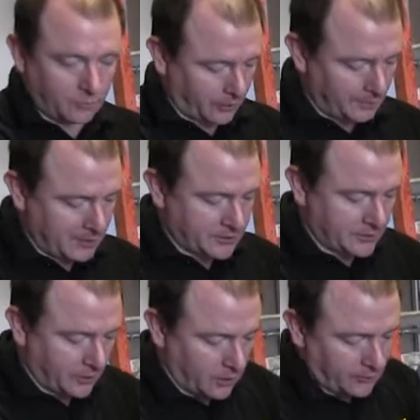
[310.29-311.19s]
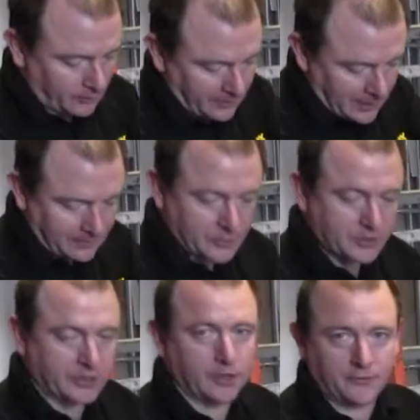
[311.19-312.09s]
We're going to make sure that all of our valves are
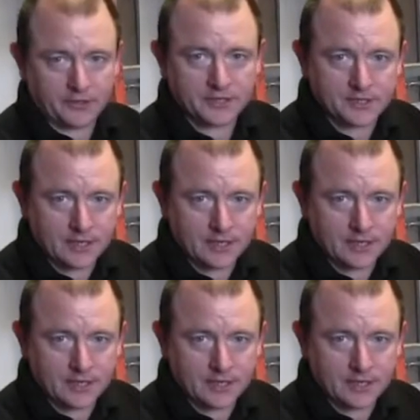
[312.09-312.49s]
shut off at this